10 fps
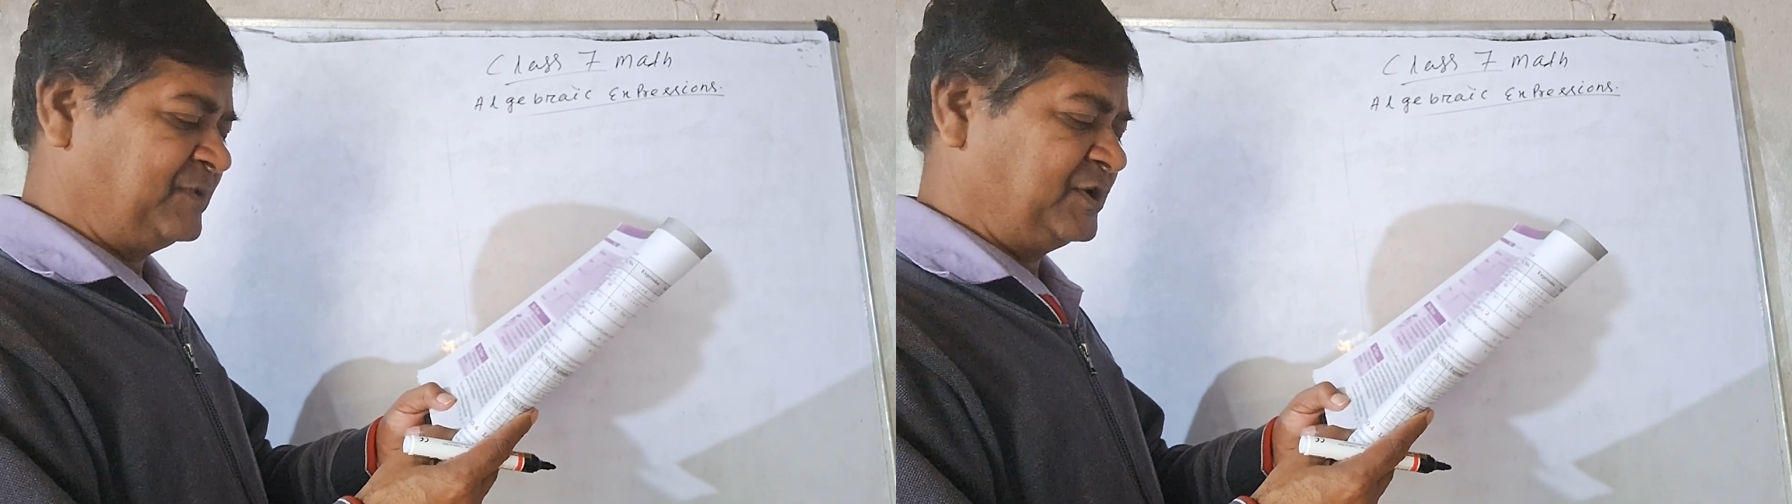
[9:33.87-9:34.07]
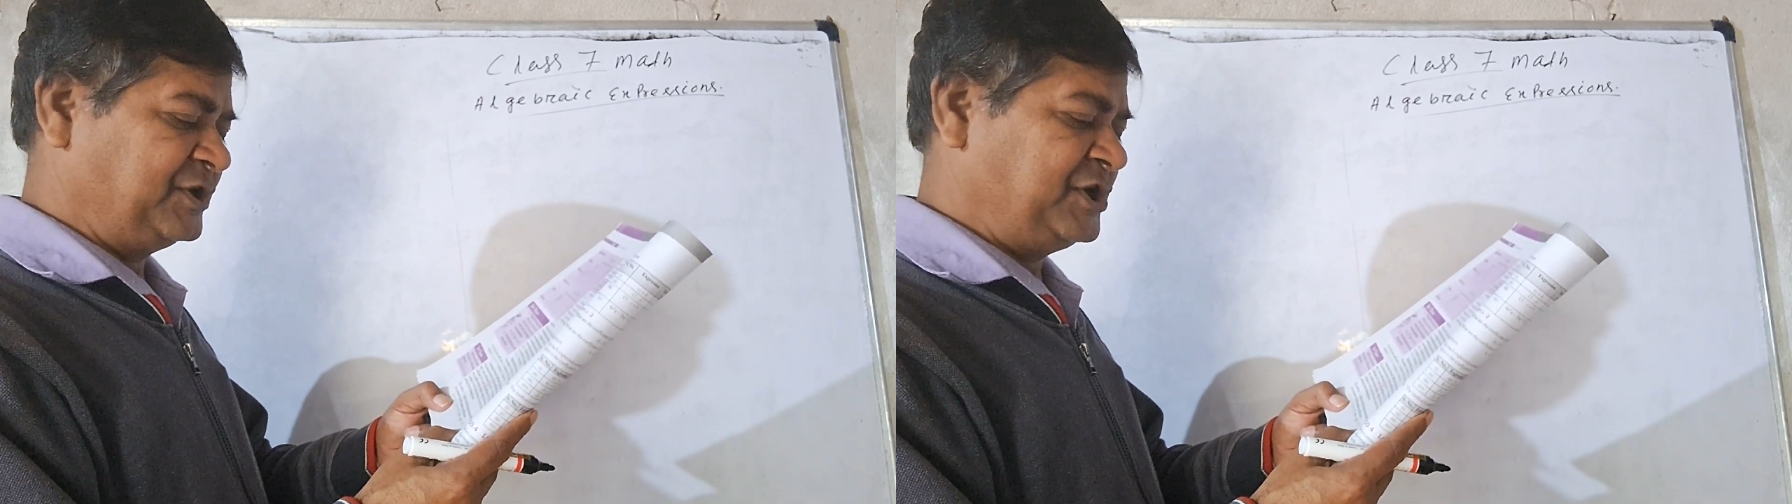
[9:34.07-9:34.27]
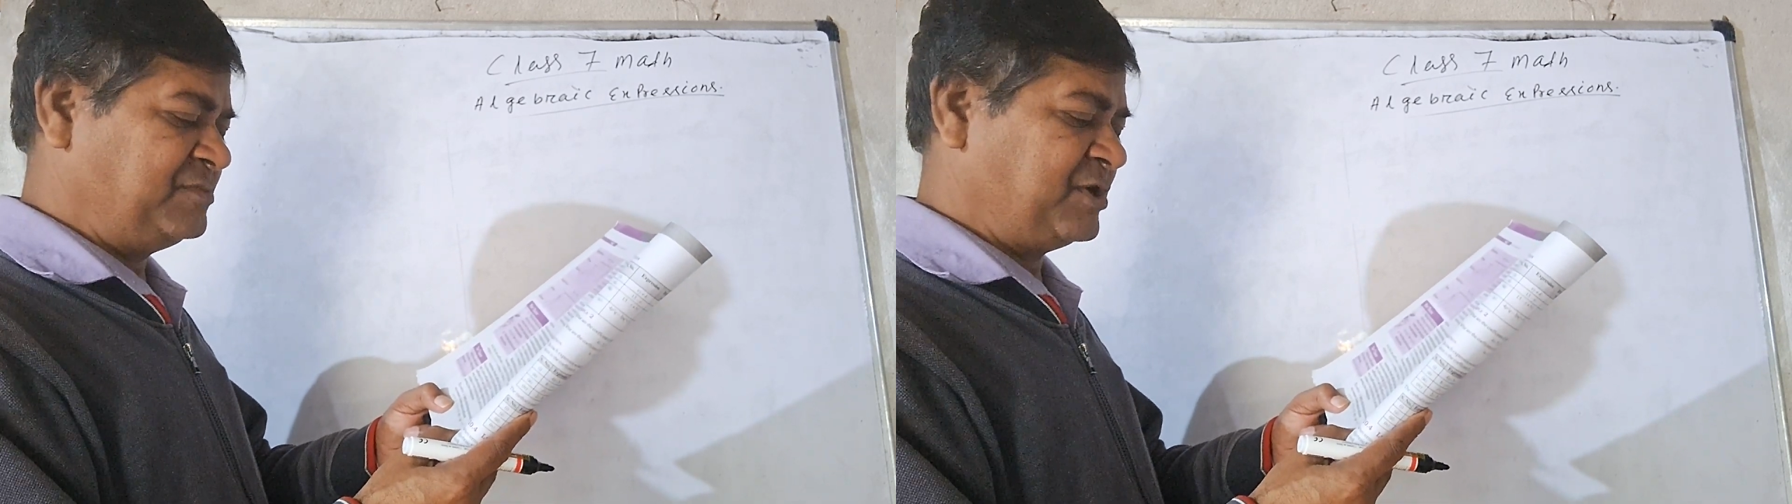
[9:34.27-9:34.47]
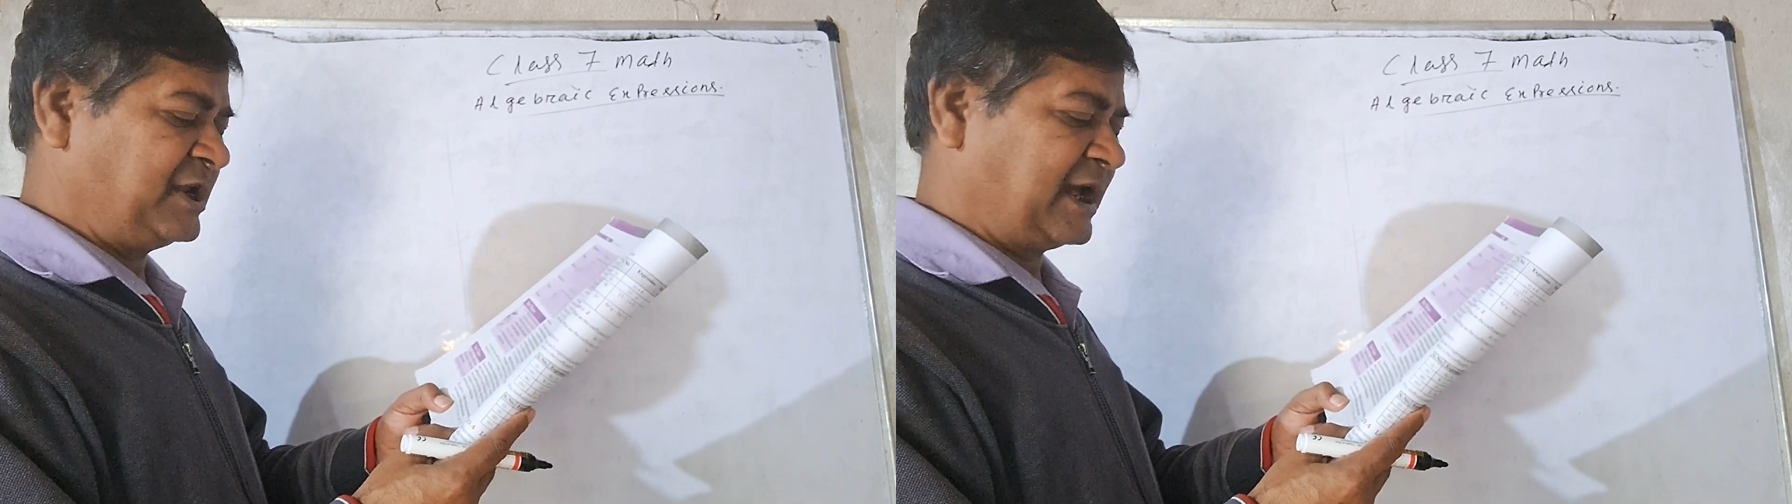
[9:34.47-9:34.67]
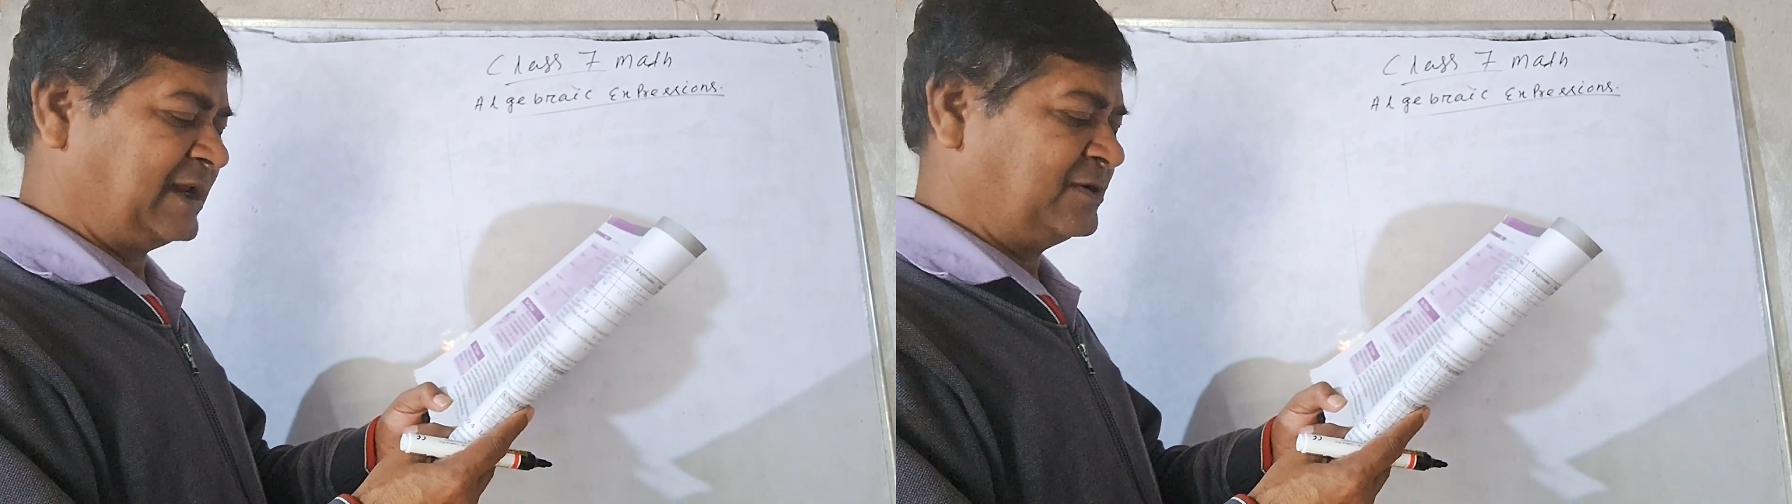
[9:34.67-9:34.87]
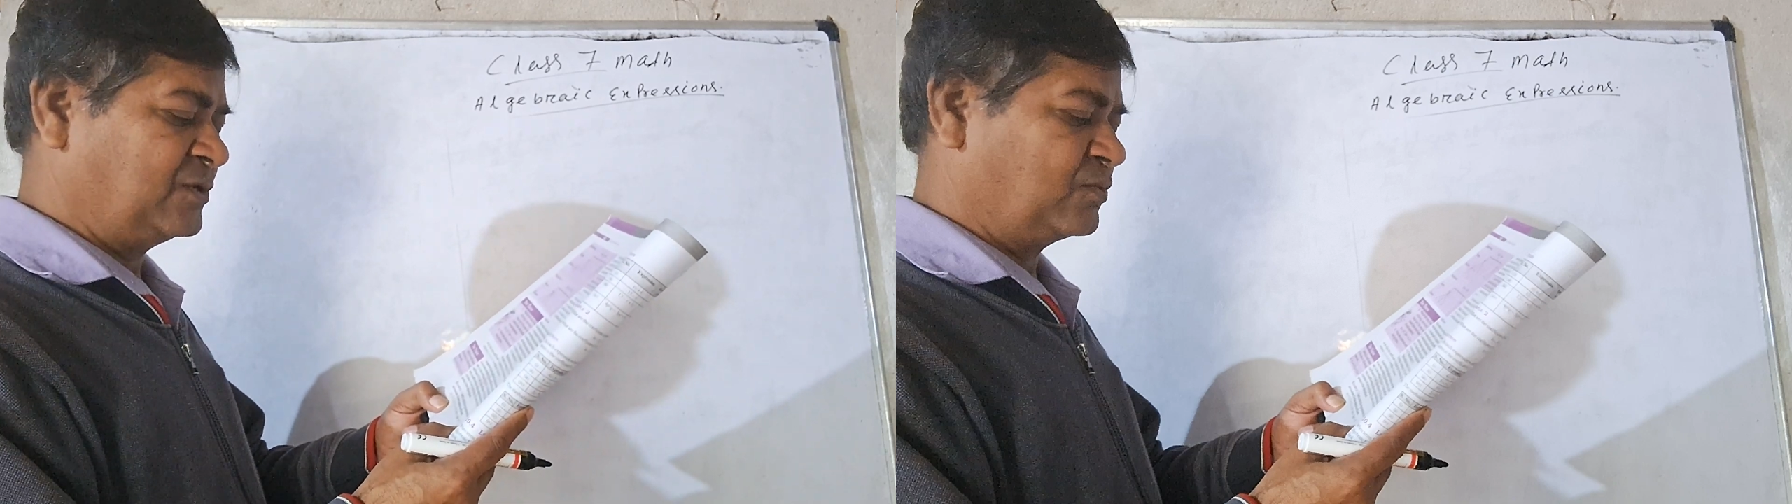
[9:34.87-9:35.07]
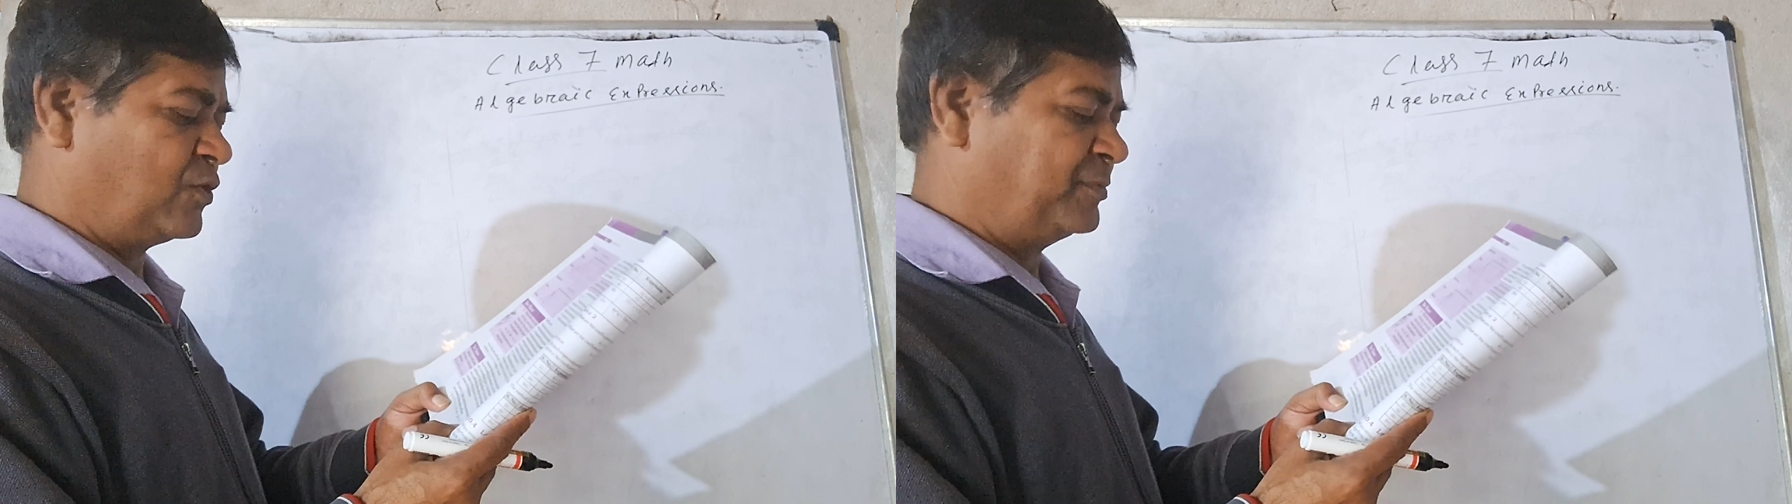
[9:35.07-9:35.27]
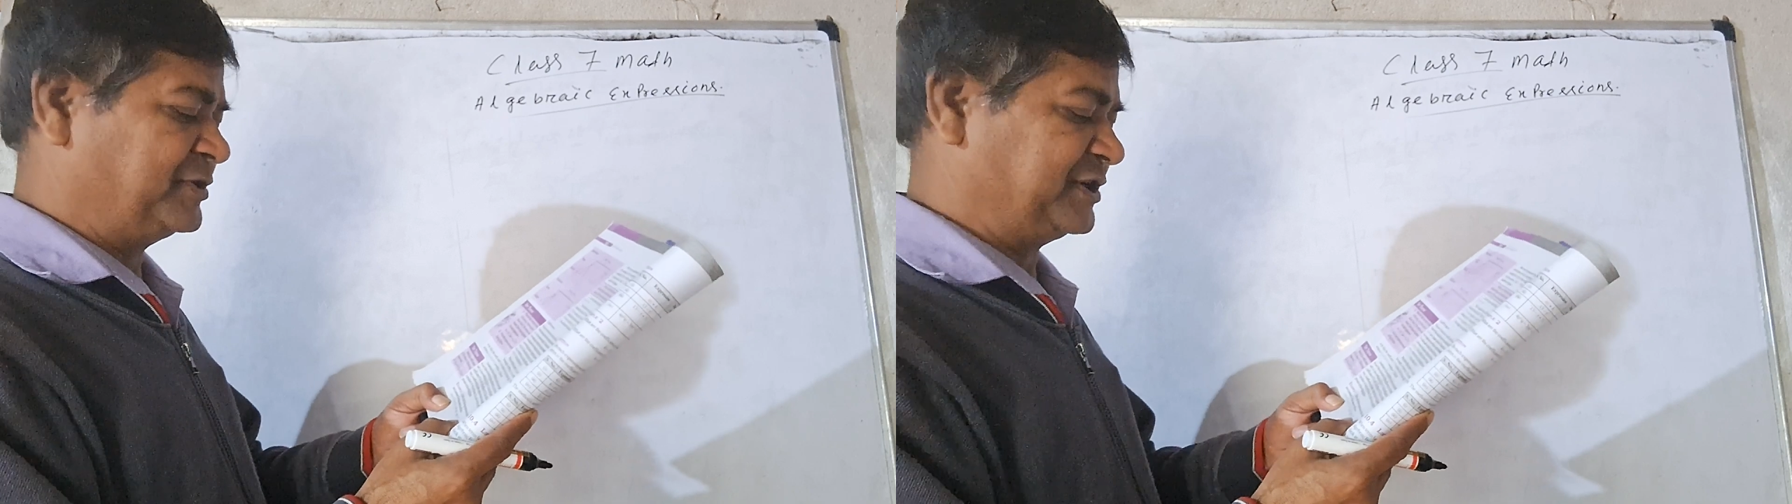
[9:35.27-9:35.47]
numerical
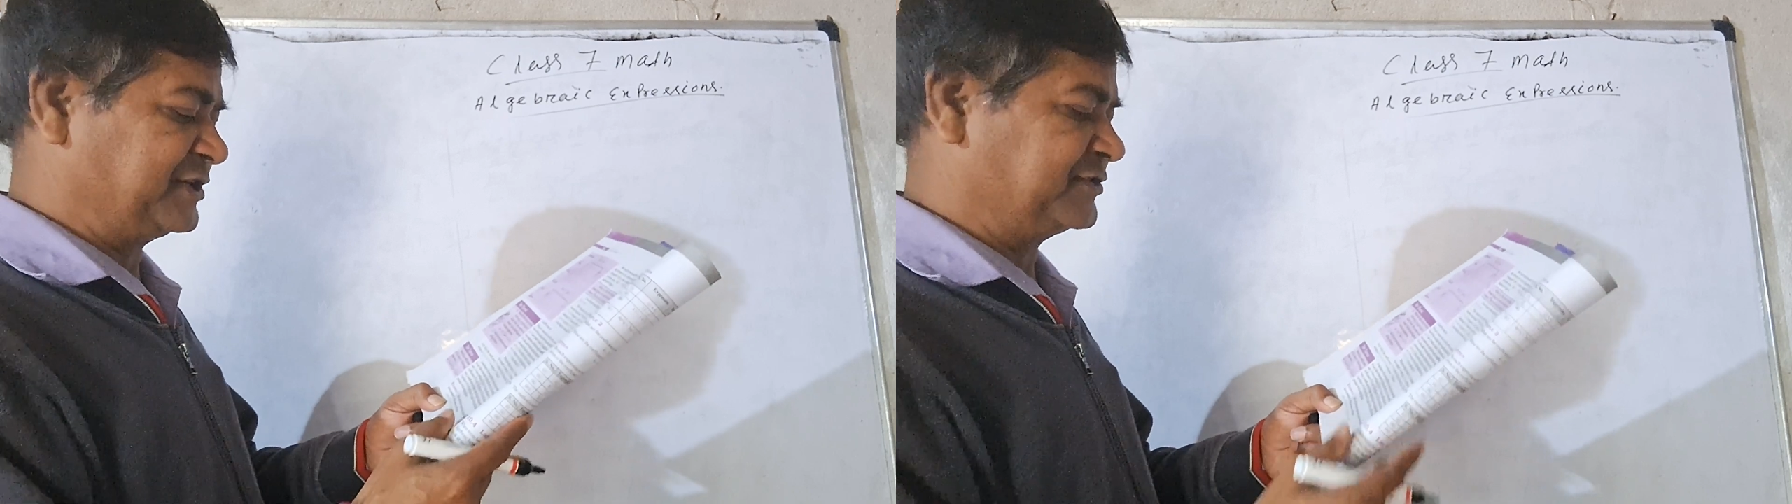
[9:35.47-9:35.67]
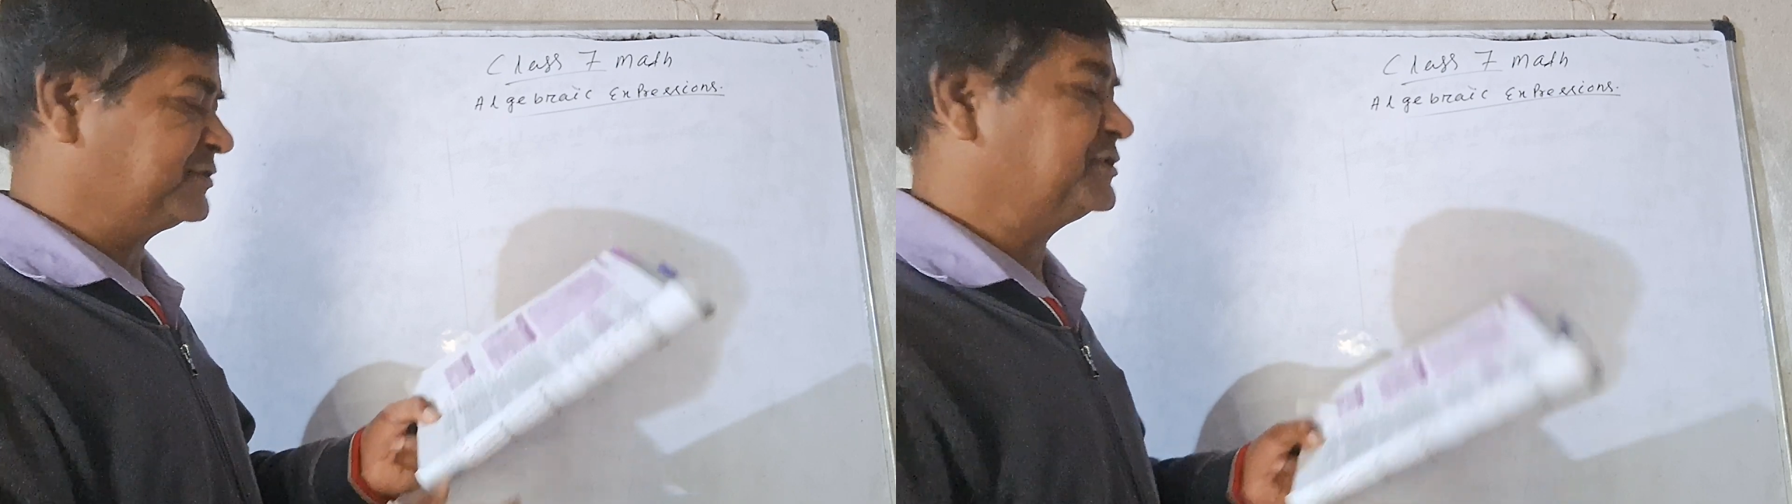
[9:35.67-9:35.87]
coefficients.